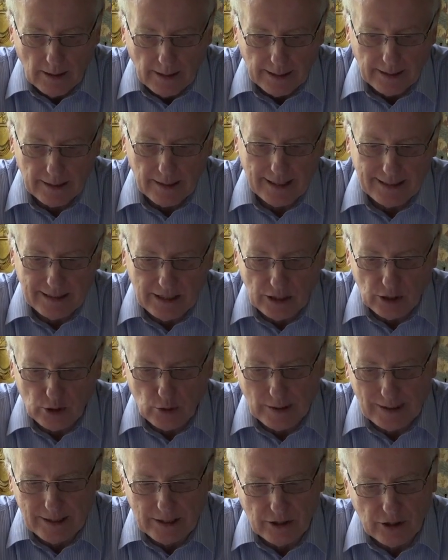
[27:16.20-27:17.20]
In
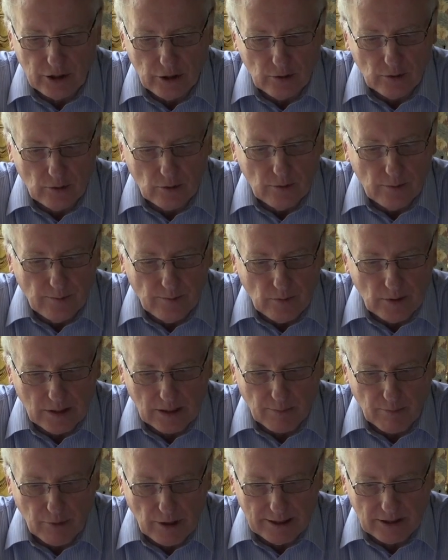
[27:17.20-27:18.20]
1922, when
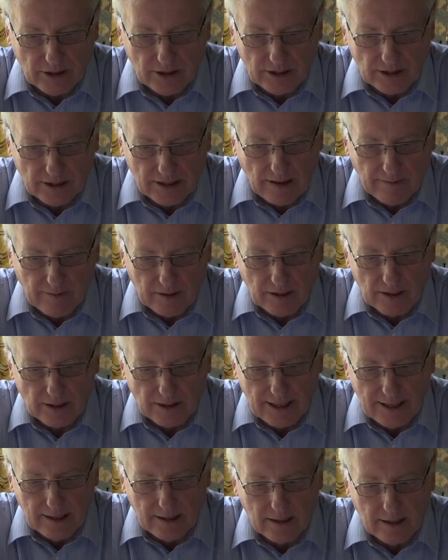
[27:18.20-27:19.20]
the press discovered
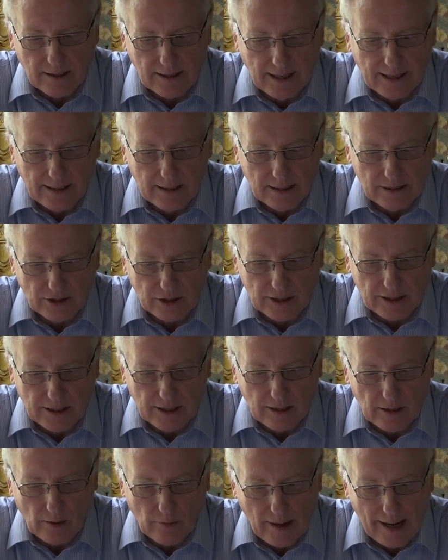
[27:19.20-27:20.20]
that he had enlisted
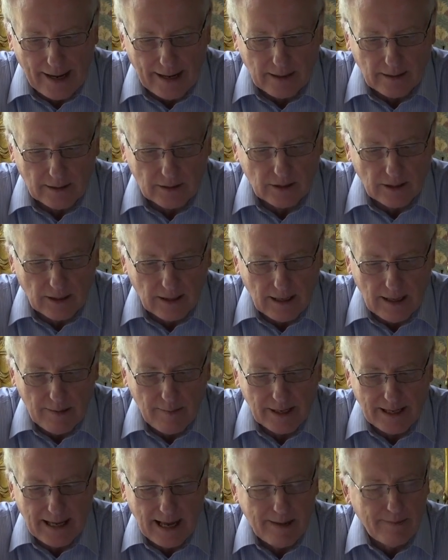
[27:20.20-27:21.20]
in the ranks, he
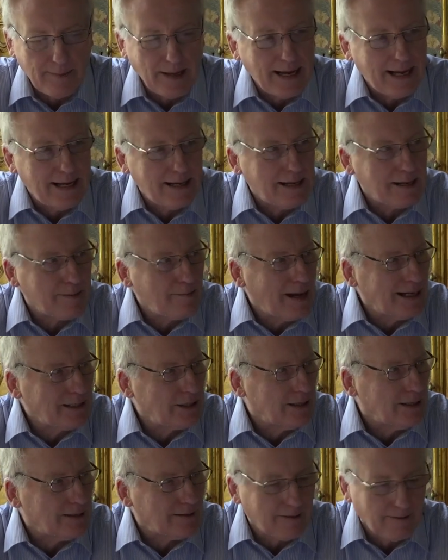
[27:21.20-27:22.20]
became
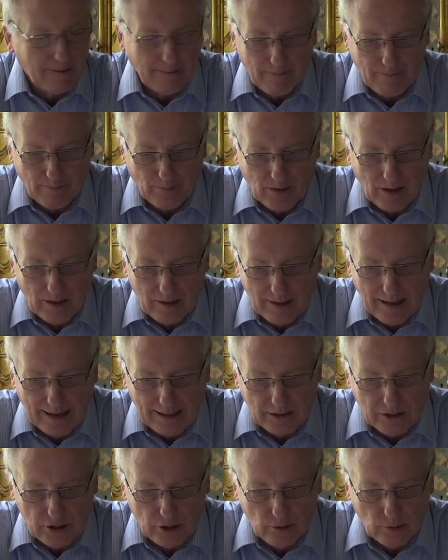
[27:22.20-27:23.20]
enigmatic.
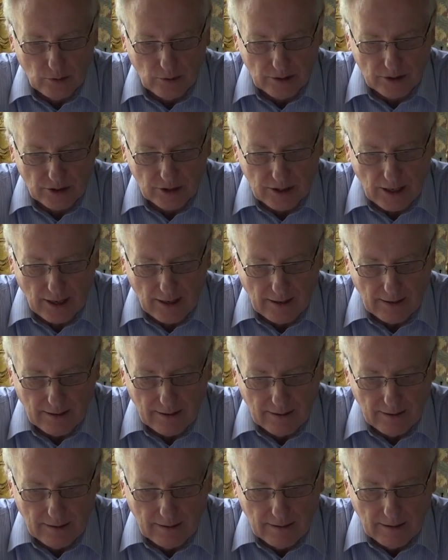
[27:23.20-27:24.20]
That too has stuck.
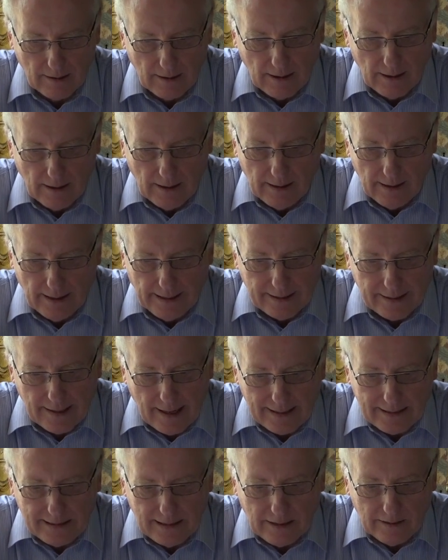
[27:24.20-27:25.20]
In
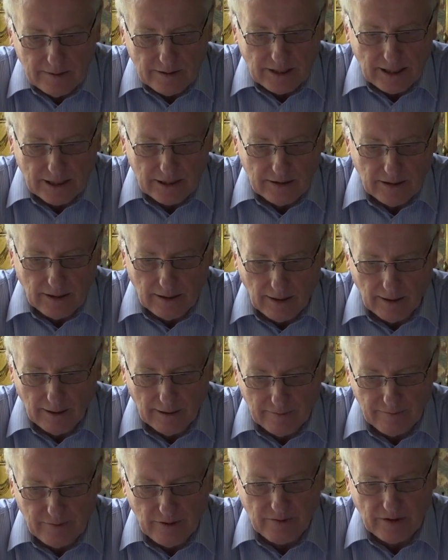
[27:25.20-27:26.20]

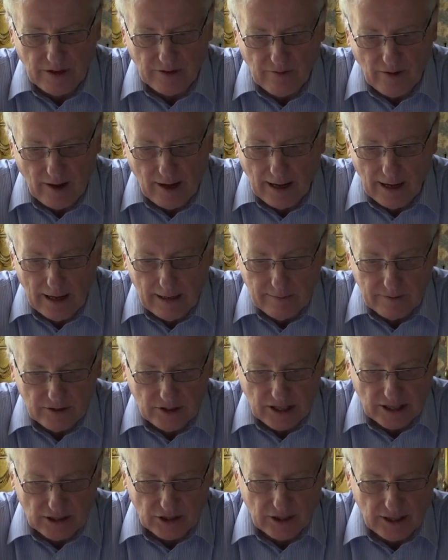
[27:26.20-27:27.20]
1955,
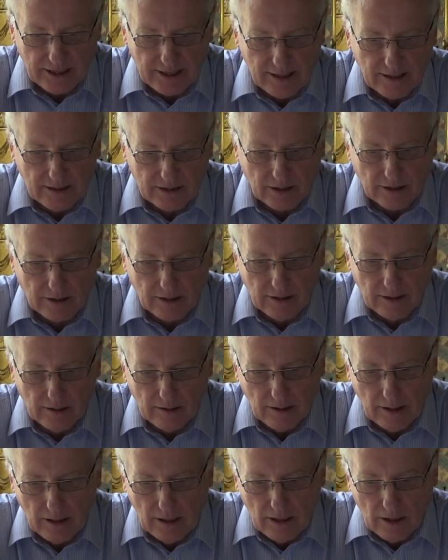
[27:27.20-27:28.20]
60 years
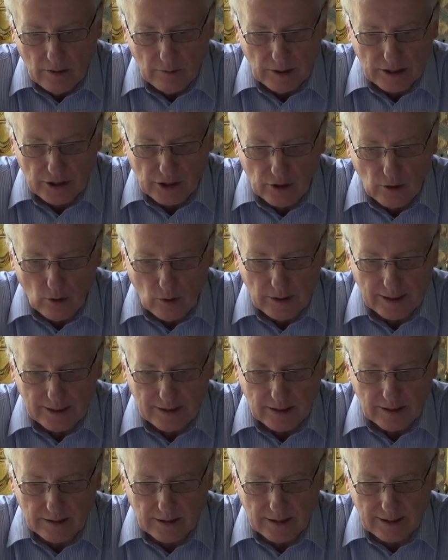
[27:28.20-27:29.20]
ago, Richard
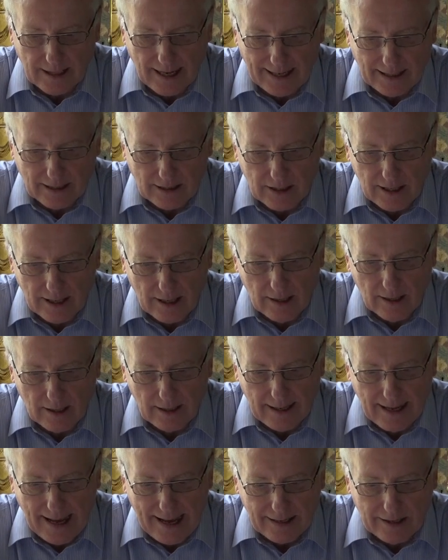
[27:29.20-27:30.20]
Aldington attacked the
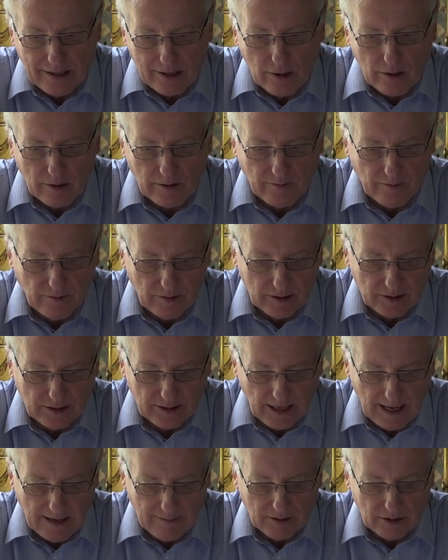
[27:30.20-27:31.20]
early
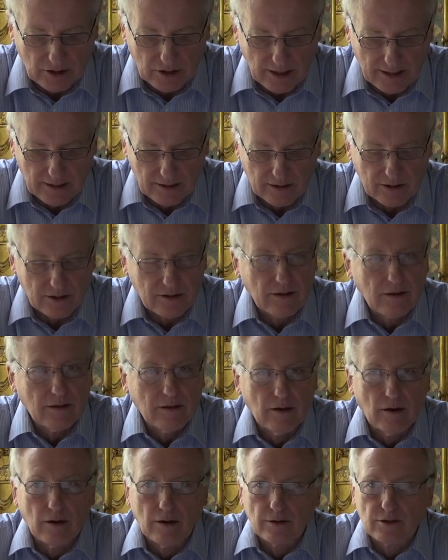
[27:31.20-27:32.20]
hagiographers. Ever since,
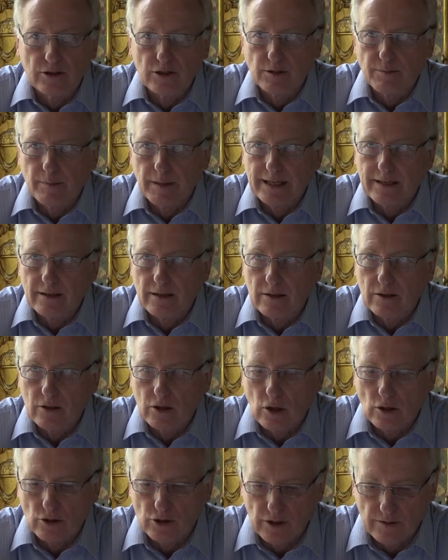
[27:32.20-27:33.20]
Lawrence has been
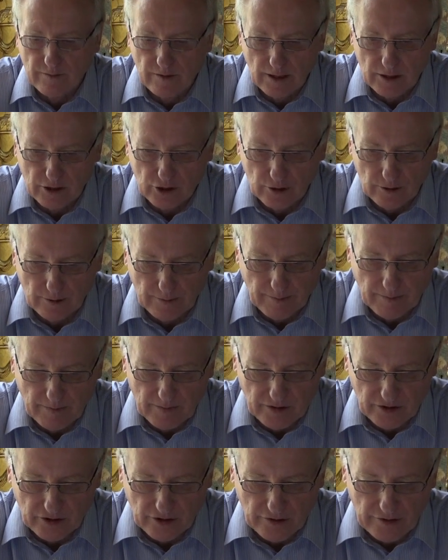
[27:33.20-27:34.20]
controversial.
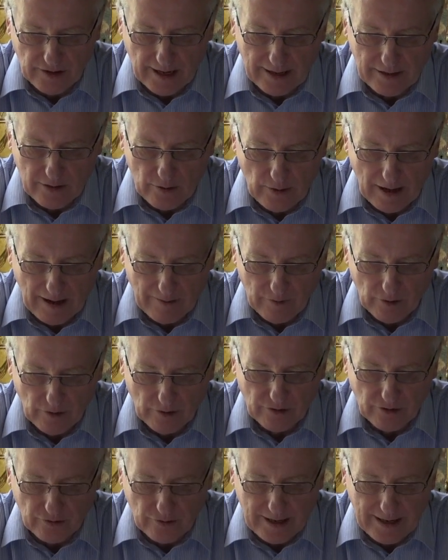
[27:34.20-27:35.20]
So there you have
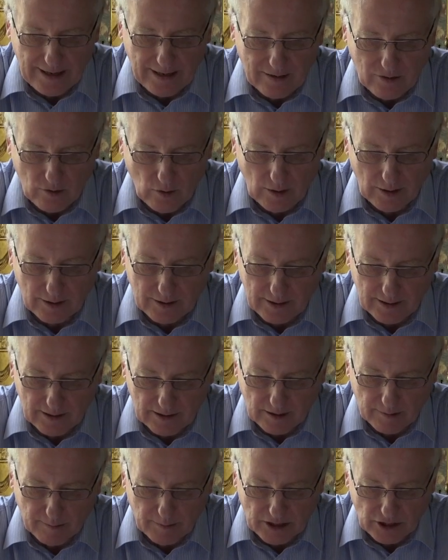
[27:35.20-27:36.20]
your three
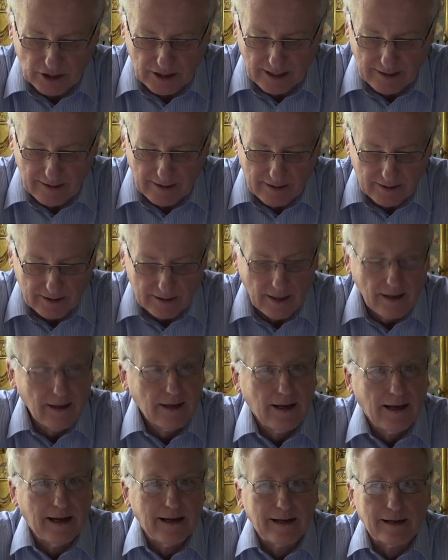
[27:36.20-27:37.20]
qualities: mysterious,
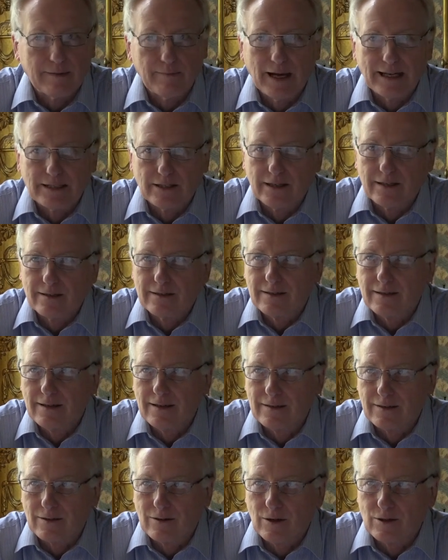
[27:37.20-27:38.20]
enigmatic,
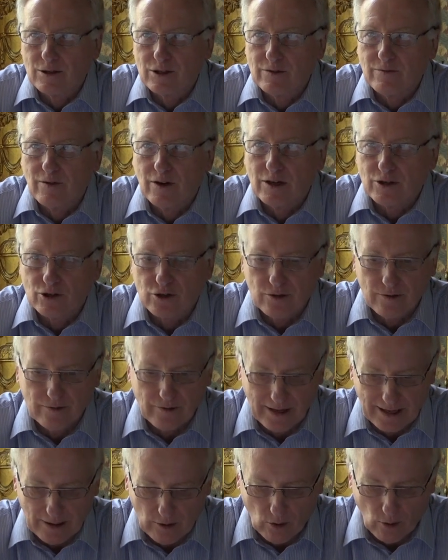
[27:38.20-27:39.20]
and controversial.
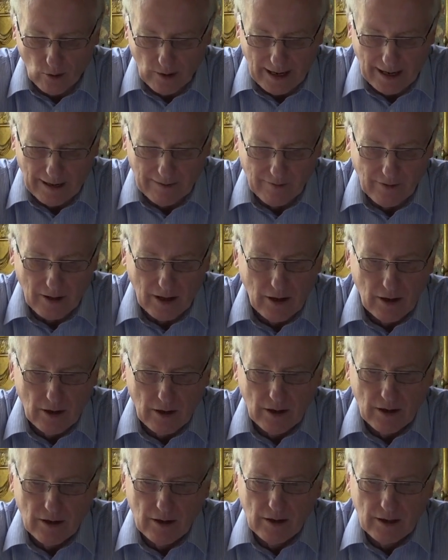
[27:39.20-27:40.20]
They all have
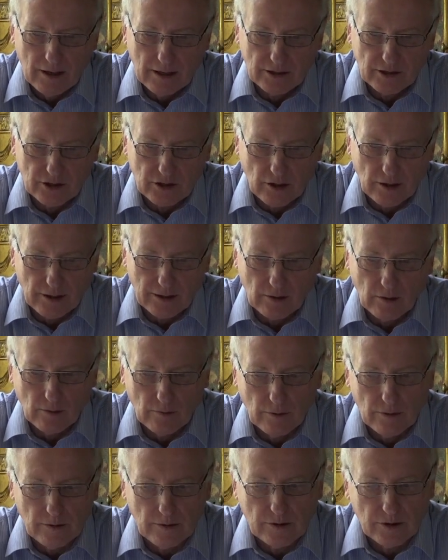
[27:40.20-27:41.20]
historical
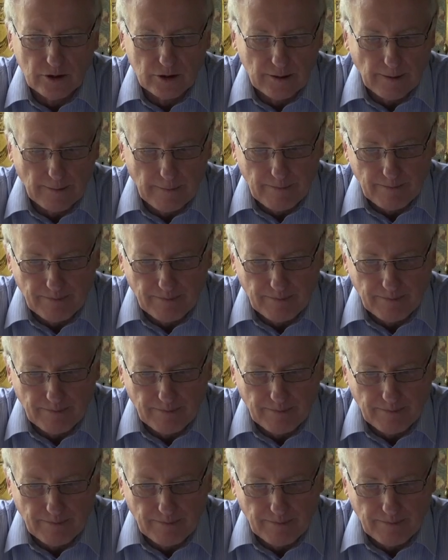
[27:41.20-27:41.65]
roots.